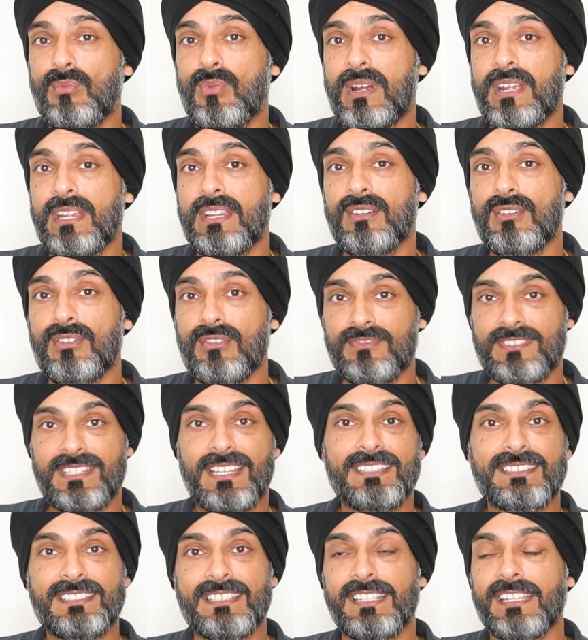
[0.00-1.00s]
way of
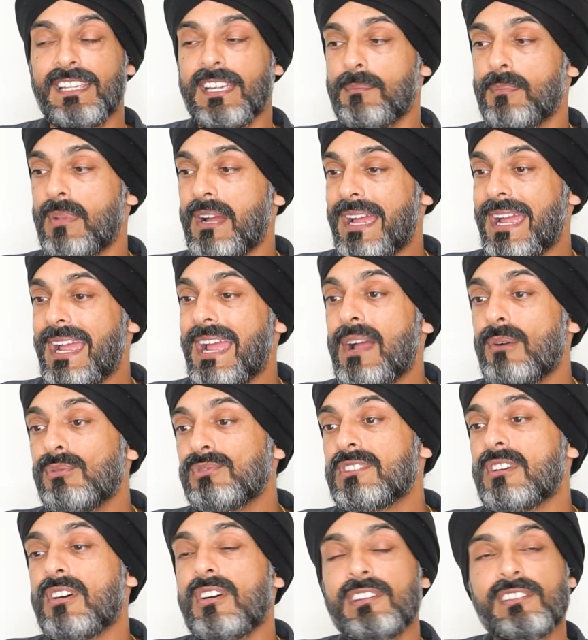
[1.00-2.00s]
testing it, but how
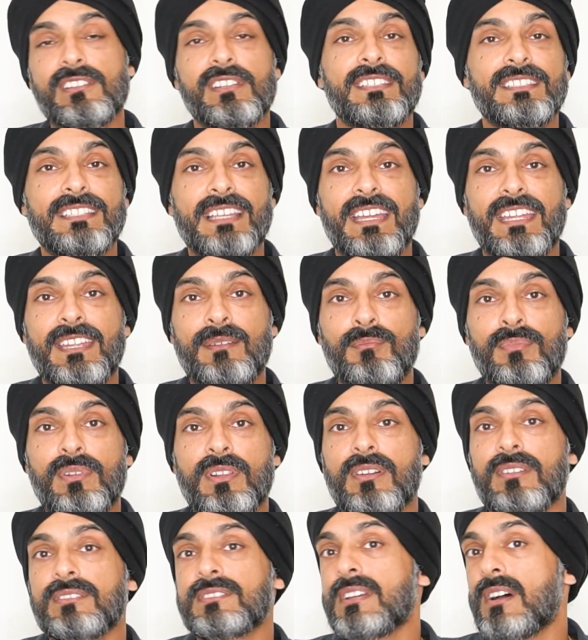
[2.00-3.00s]
tight is that
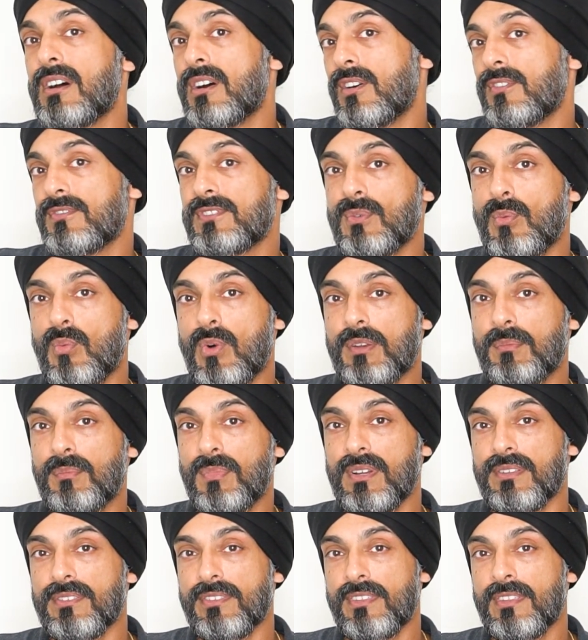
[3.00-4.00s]
implant after one
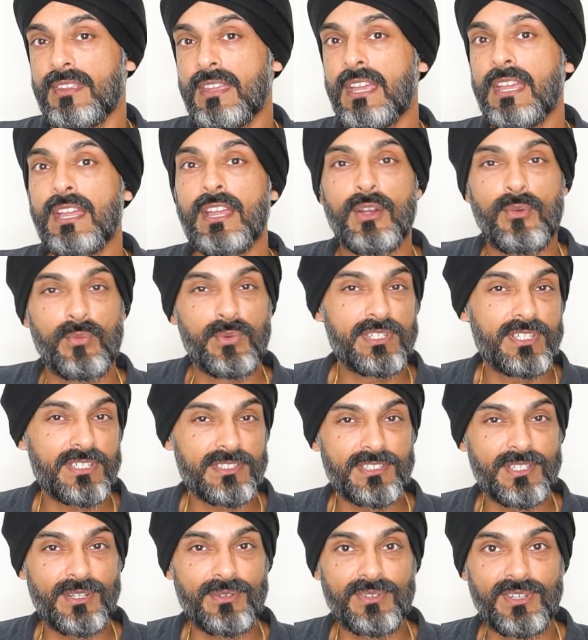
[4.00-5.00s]
month? We
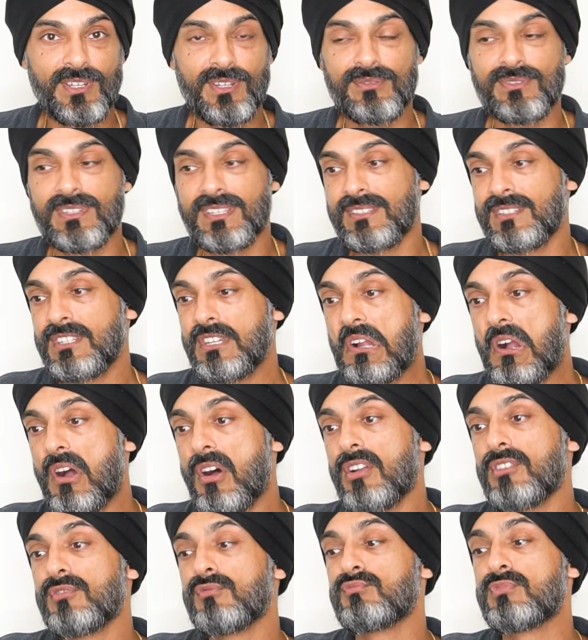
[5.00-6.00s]
just don't know that you
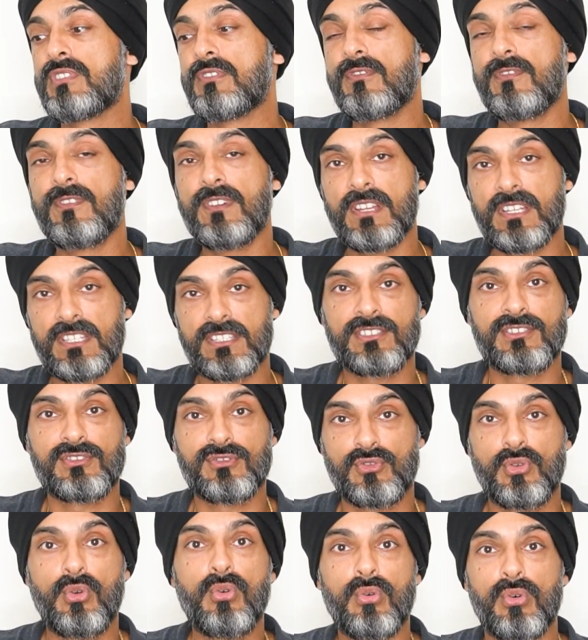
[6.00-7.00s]
can't reverse
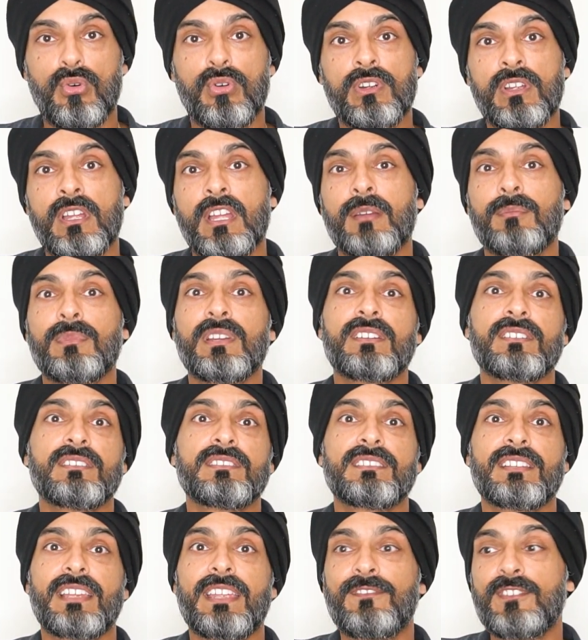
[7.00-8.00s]
torque
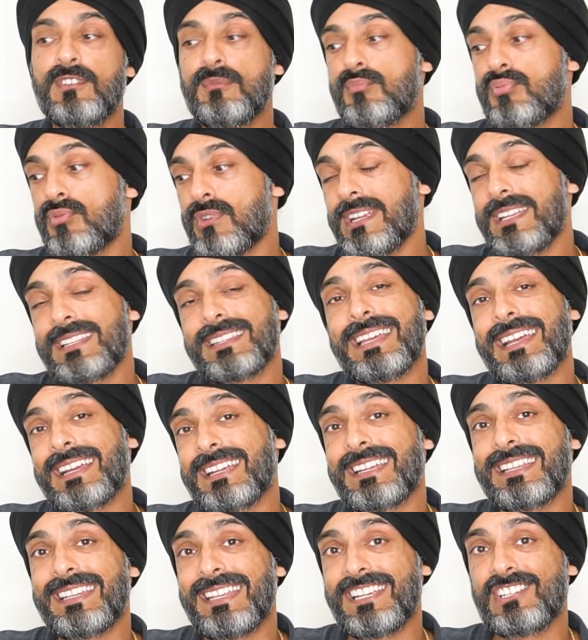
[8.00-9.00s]
because if you break
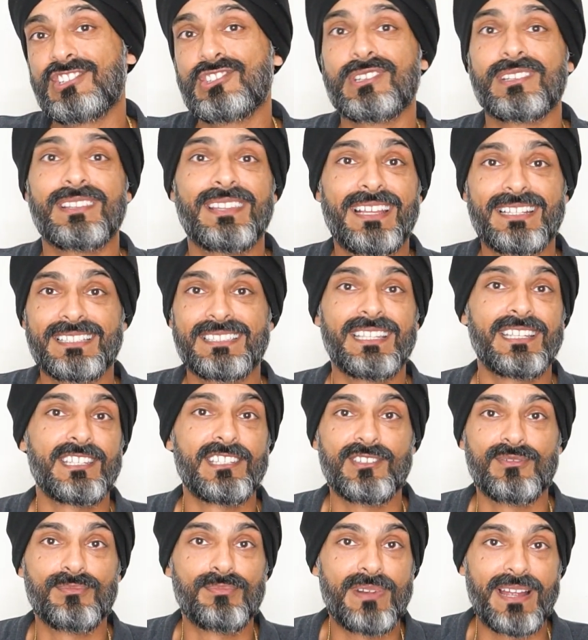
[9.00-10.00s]
that connection, that's it,
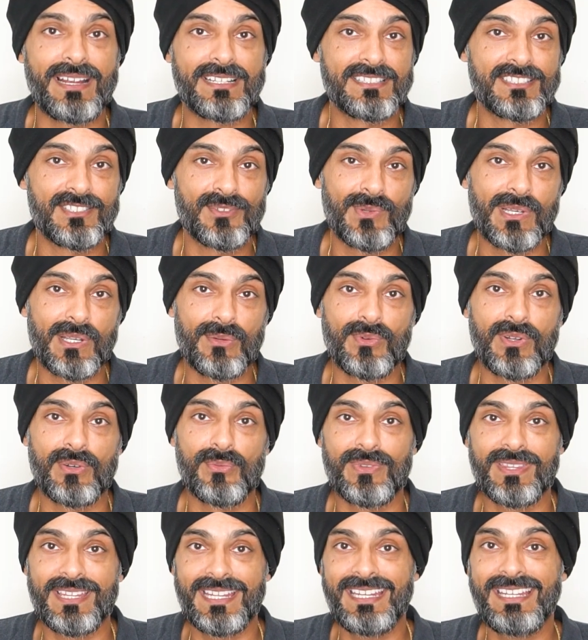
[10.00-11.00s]
you're back to square one
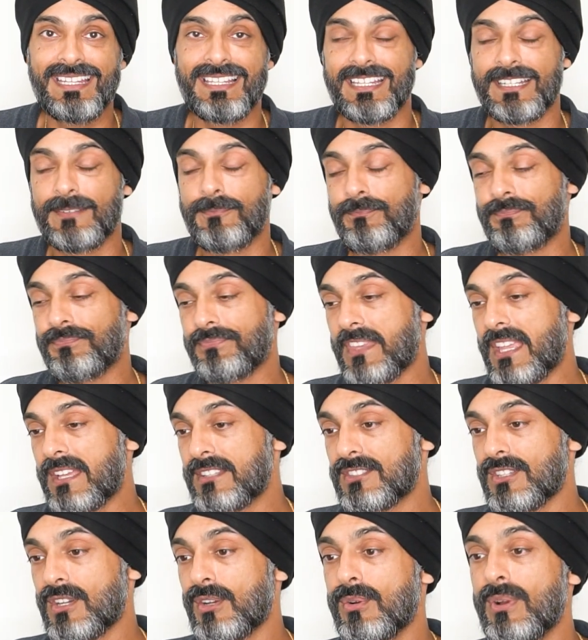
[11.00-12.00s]
with healing.
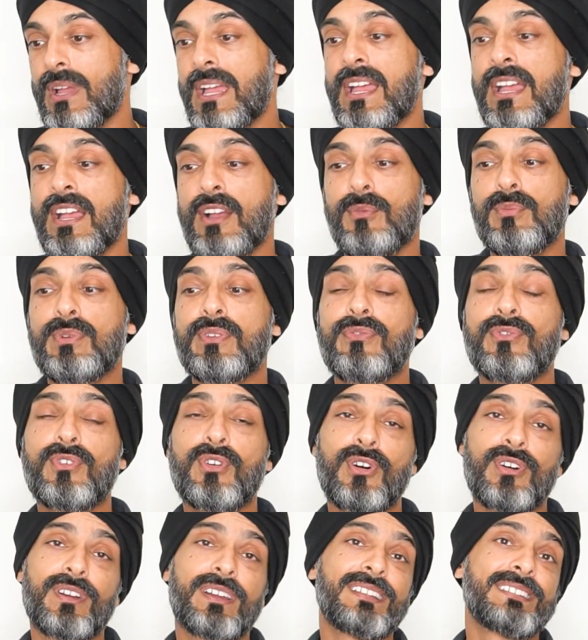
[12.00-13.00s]
So we've
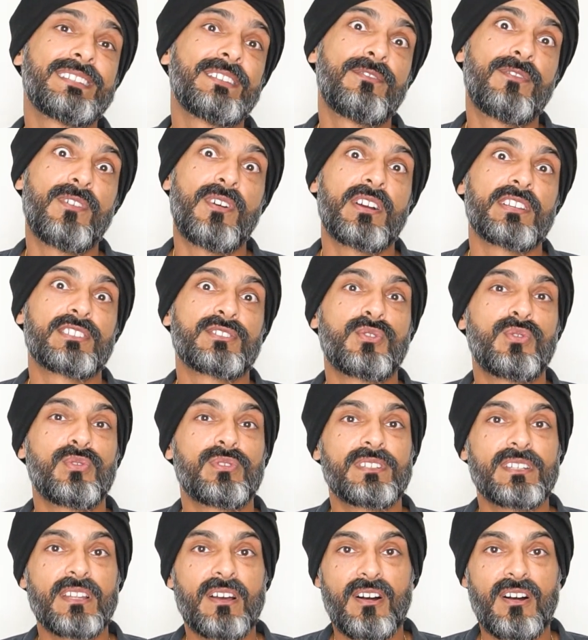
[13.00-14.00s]
got a device called an